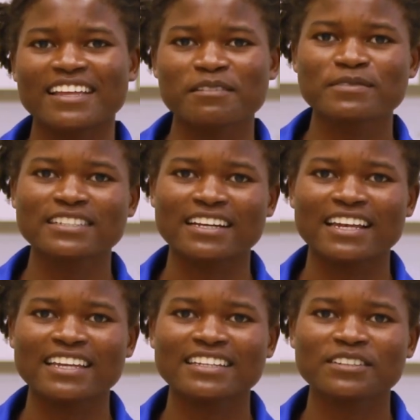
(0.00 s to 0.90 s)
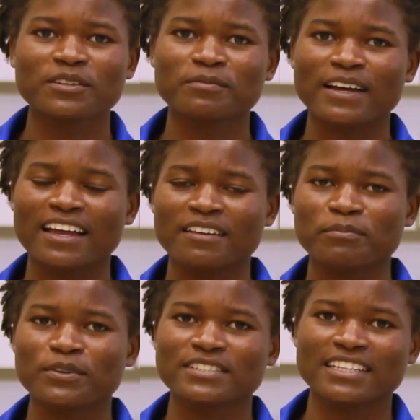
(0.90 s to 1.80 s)
terms related on my
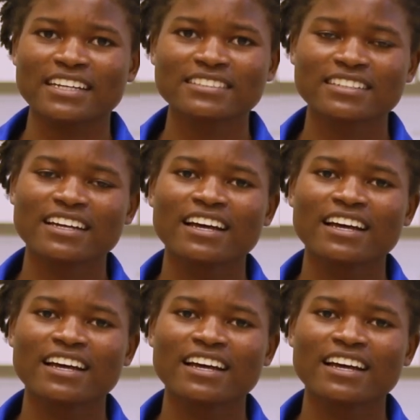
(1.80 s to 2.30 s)
project.